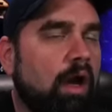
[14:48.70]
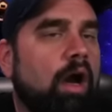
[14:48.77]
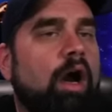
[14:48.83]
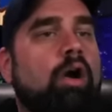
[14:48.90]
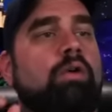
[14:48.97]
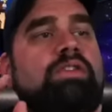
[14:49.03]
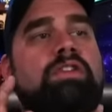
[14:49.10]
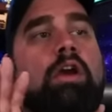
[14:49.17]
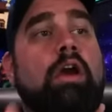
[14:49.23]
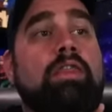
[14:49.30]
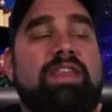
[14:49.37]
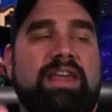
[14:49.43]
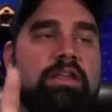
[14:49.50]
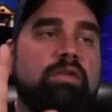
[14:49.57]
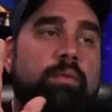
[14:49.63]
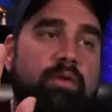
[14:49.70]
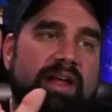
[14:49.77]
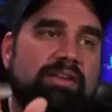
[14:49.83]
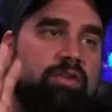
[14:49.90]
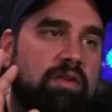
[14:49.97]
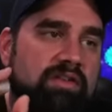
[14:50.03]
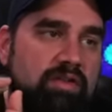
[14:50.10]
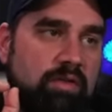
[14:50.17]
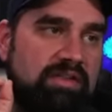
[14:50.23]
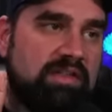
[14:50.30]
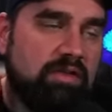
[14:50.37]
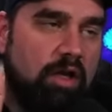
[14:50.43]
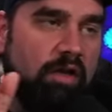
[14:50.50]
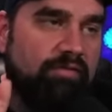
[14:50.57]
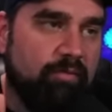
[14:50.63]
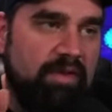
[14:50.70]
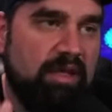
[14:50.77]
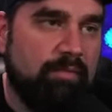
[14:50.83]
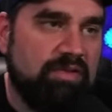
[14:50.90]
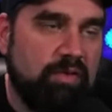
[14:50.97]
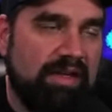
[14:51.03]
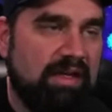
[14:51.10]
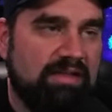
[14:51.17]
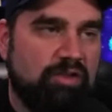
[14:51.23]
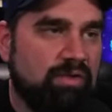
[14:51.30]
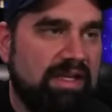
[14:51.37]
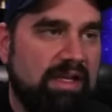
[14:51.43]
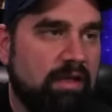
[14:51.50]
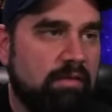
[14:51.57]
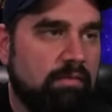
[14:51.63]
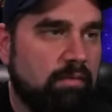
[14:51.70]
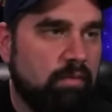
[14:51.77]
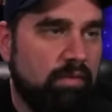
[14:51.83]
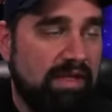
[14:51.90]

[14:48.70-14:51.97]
Oh, yeah. Sorry. Thank you. I'm glad you could. So this is all from him. So I guess you can't.